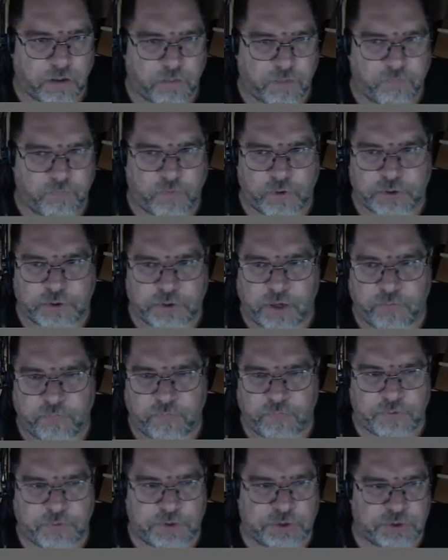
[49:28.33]
first
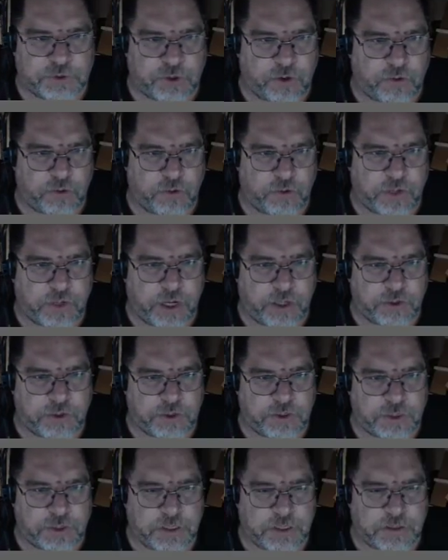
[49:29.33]
off start
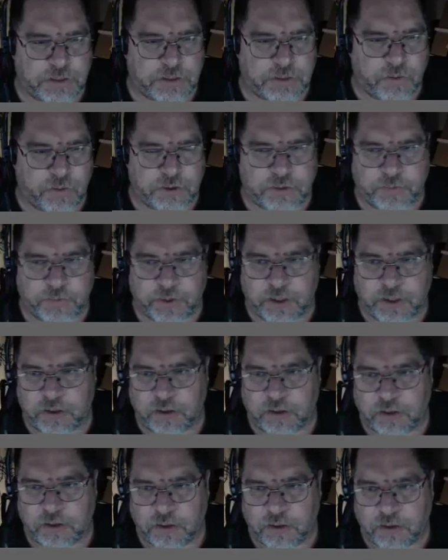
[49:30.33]
location is going to
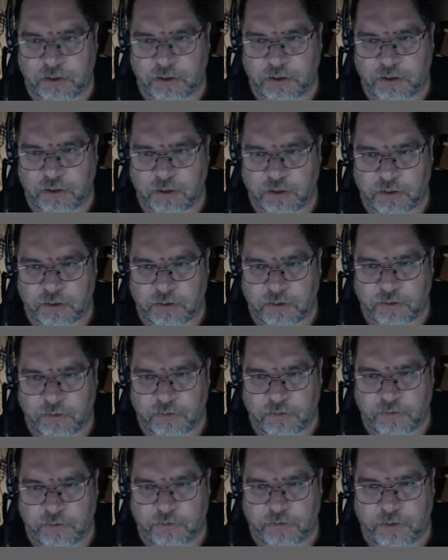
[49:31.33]
be
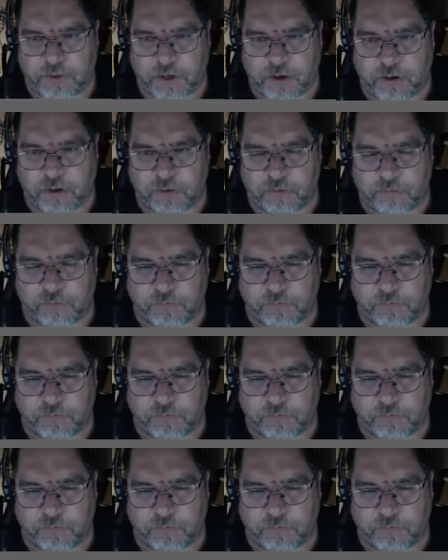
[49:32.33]
there